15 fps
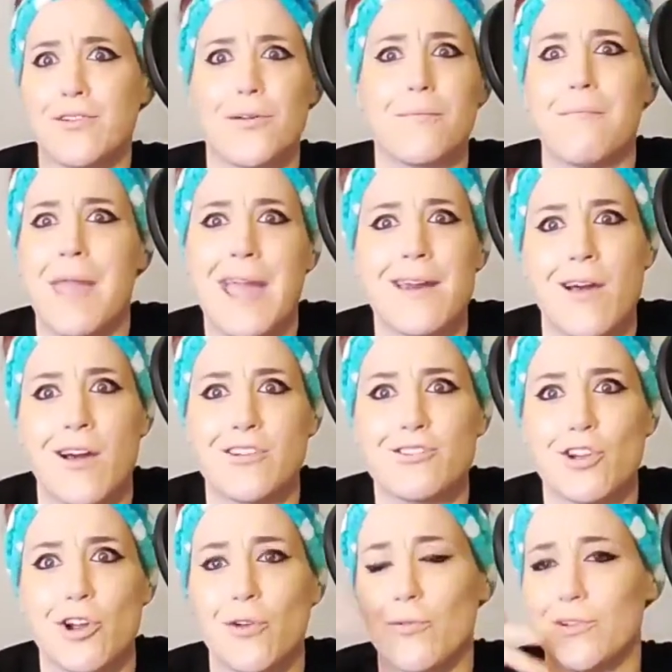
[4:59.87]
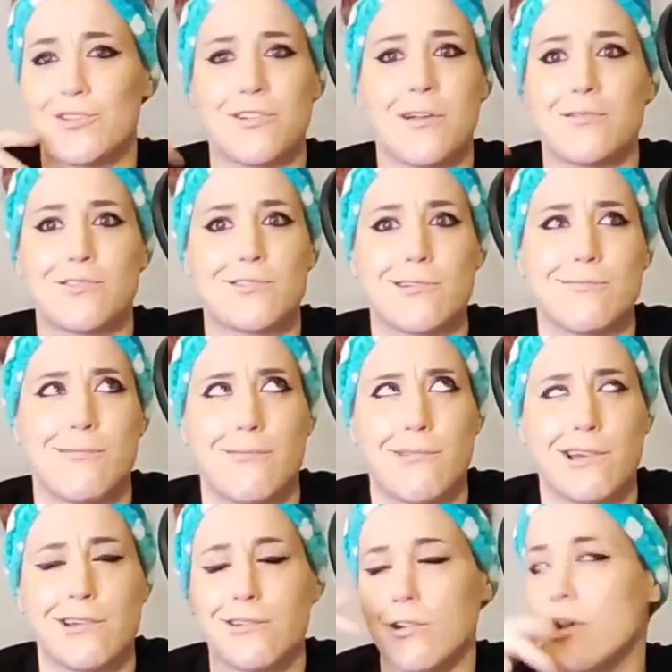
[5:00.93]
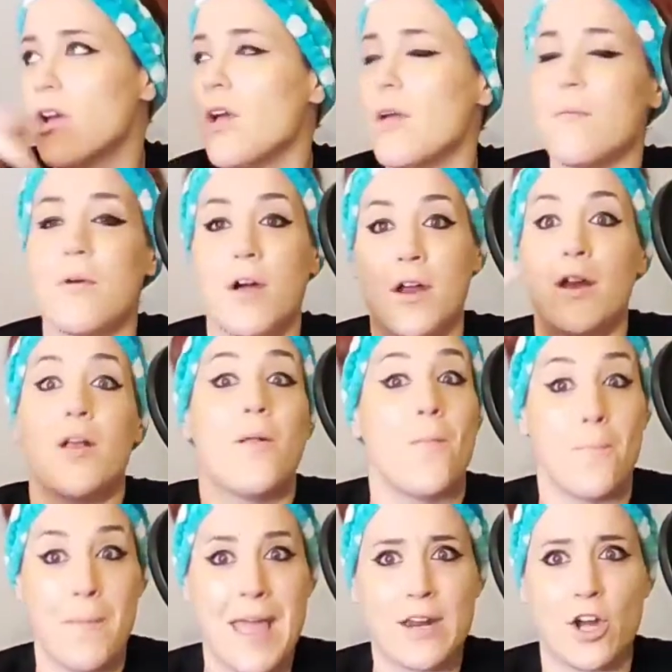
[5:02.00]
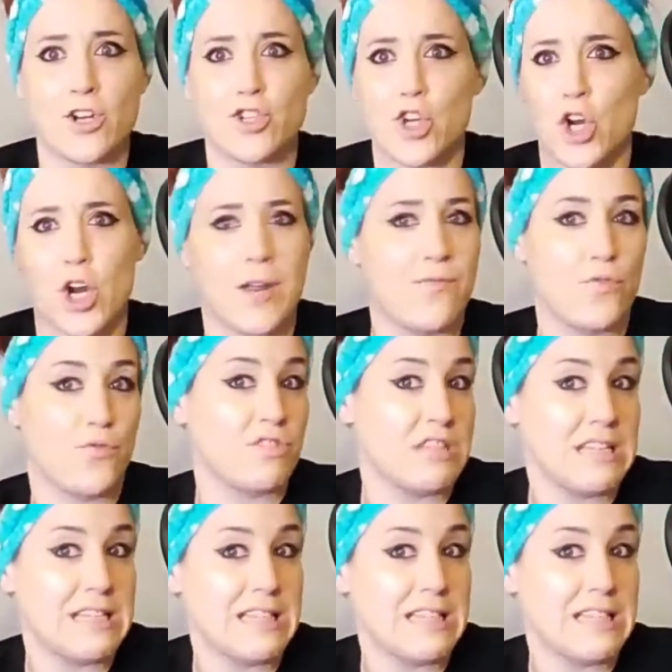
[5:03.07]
Manhunter, which I was just talking about Mindhunter, but Manhunter, if you've seen